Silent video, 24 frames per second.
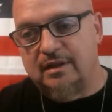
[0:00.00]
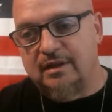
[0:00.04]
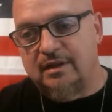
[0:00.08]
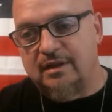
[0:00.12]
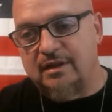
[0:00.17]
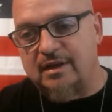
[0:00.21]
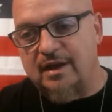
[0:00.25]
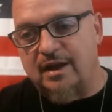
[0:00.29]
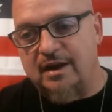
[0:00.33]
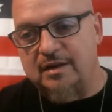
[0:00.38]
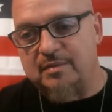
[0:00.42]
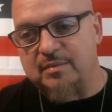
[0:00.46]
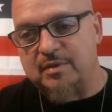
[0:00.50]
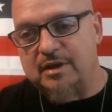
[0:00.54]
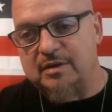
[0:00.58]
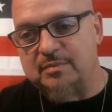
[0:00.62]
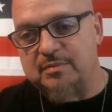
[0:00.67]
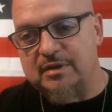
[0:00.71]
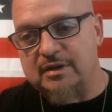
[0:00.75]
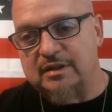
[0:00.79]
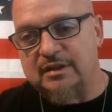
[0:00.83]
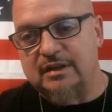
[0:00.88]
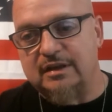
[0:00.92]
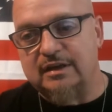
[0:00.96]
Kind of made
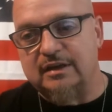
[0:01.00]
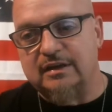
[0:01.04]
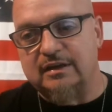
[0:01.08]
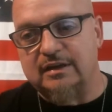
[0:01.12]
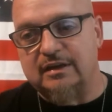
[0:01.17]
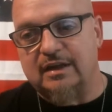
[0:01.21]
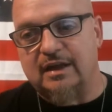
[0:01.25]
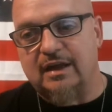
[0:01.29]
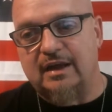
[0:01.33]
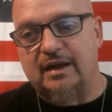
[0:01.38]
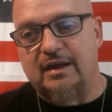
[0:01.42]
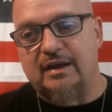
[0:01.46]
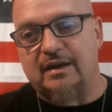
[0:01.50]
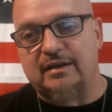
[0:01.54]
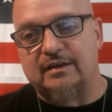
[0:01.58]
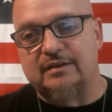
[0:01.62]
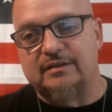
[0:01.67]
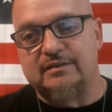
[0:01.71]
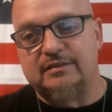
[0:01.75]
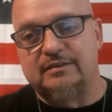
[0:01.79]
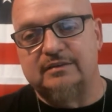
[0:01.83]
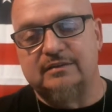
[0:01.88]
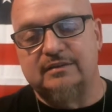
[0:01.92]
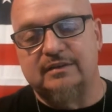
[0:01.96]
me a
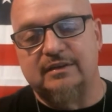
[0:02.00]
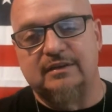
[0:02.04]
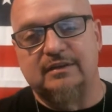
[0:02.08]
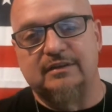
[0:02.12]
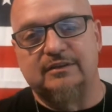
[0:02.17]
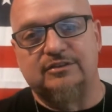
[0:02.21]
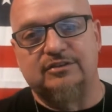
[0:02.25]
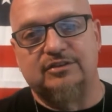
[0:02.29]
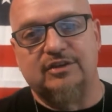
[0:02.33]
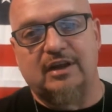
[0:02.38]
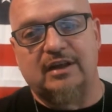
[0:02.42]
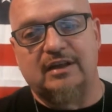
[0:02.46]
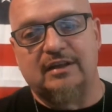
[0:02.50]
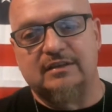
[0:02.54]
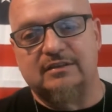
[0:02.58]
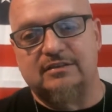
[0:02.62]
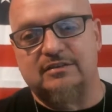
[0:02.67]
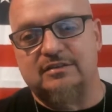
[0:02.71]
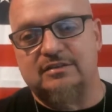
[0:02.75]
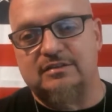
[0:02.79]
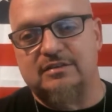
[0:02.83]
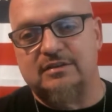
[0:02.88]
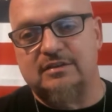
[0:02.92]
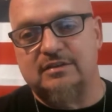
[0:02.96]
little
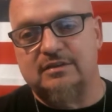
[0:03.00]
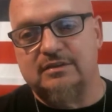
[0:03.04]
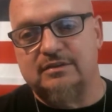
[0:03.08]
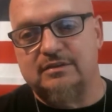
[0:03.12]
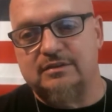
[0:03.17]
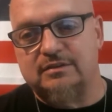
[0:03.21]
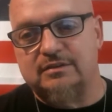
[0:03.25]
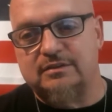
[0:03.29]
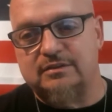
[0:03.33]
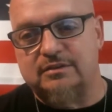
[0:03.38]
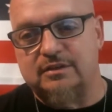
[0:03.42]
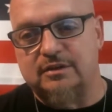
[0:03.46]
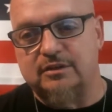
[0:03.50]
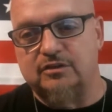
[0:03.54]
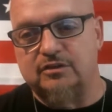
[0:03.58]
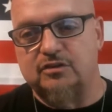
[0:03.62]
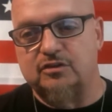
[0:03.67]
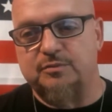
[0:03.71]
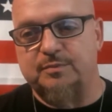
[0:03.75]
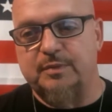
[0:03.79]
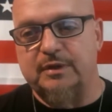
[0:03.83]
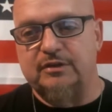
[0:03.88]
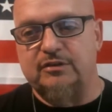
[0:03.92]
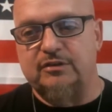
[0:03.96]
jealous. The
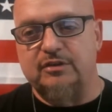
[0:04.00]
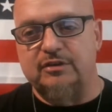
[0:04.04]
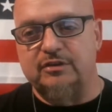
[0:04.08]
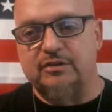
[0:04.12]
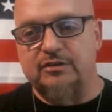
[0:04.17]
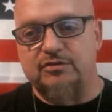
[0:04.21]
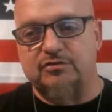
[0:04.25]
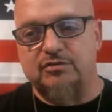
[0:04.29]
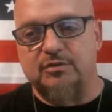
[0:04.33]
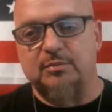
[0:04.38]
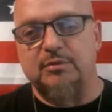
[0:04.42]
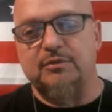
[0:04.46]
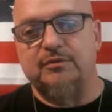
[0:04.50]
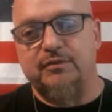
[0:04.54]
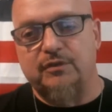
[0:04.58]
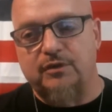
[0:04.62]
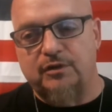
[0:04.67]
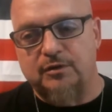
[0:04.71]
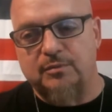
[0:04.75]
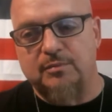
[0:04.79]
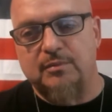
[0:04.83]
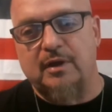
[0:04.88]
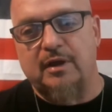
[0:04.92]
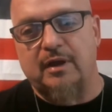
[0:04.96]
suspension's extremely
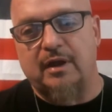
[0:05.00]
firm.